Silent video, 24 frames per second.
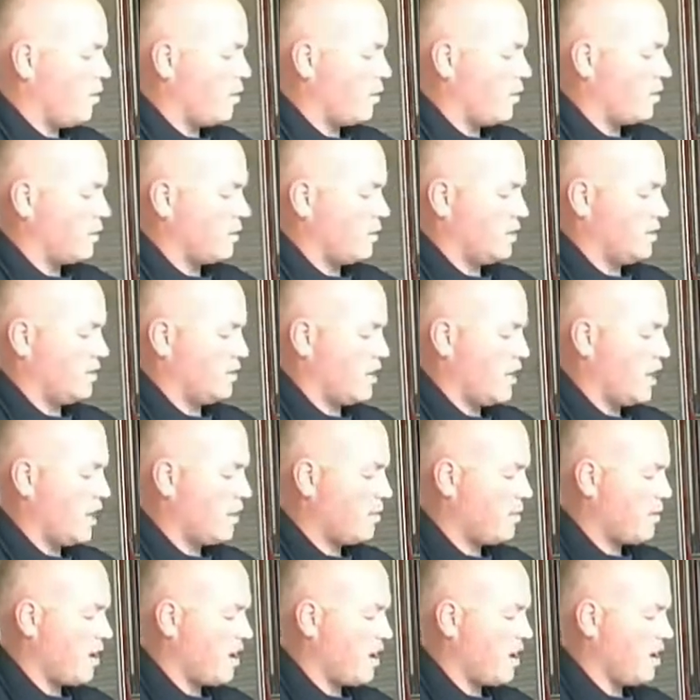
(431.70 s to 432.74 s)
over the
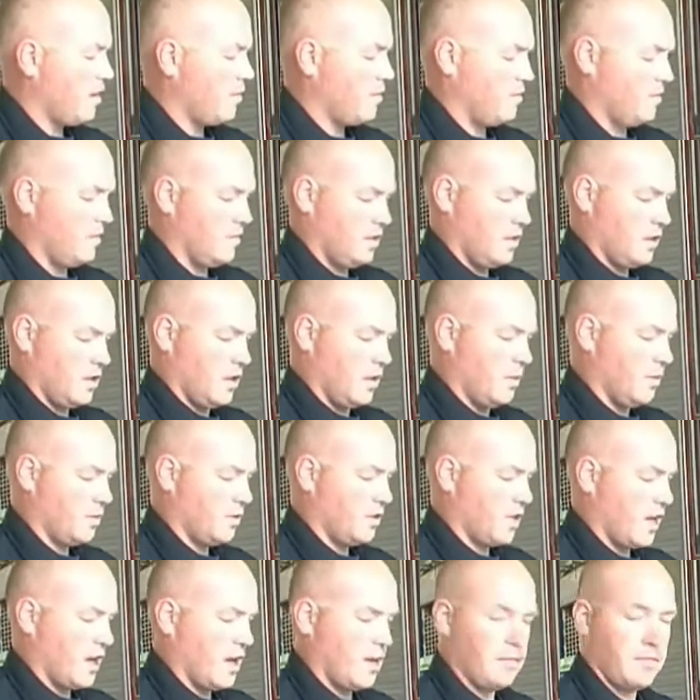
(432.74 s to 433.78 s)
standby,
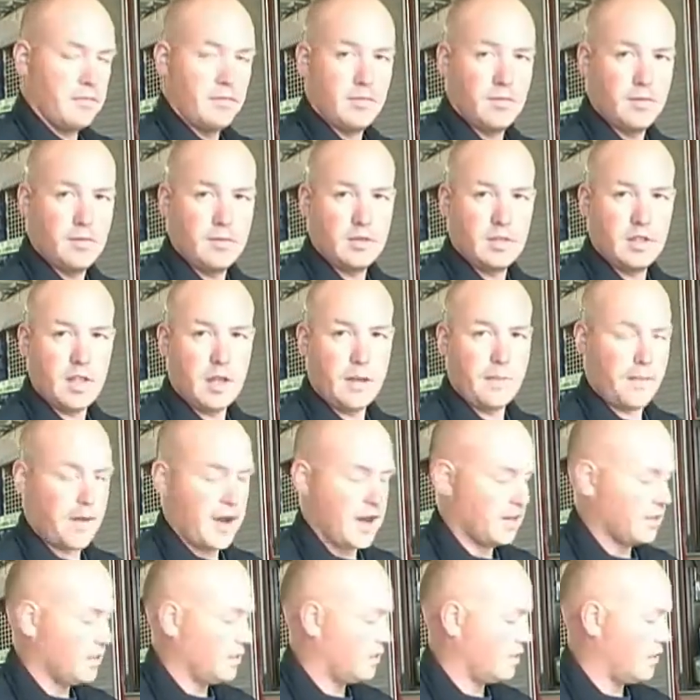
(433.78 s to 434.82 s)
double tap to get
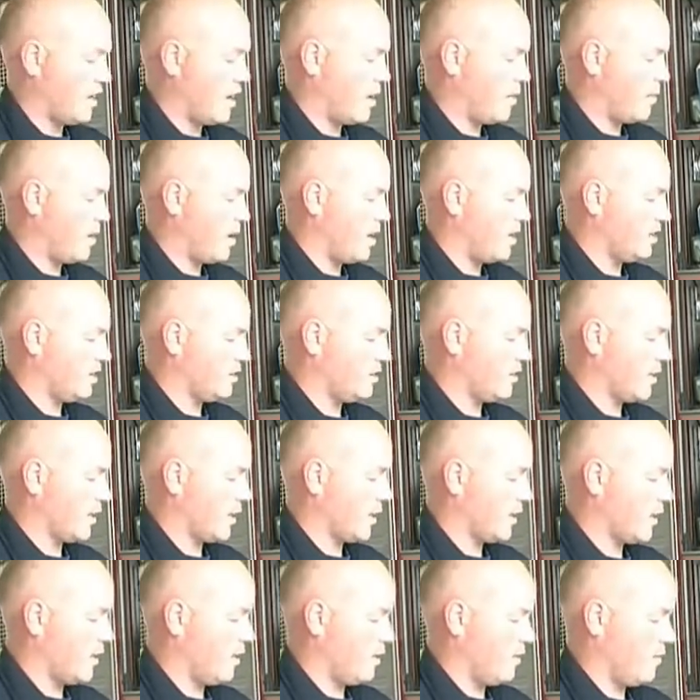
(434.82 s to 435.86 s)
back to standby, just
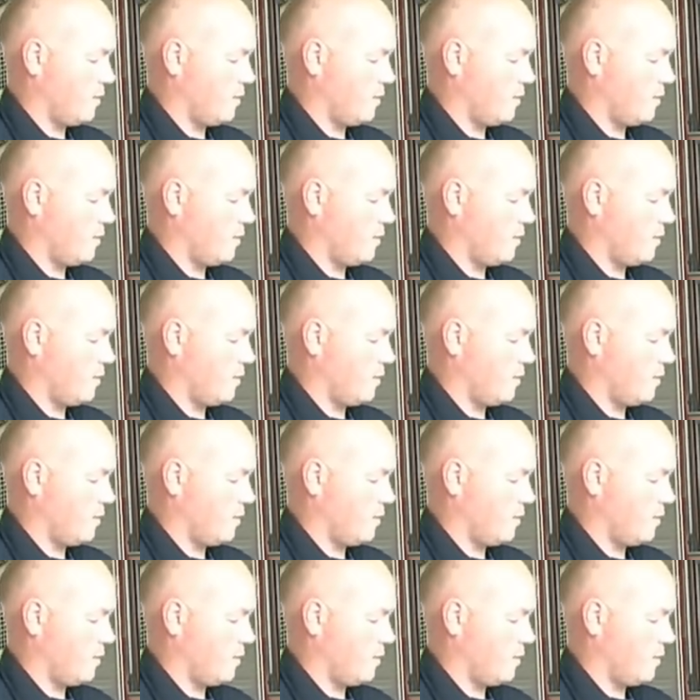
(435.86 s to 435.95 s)
like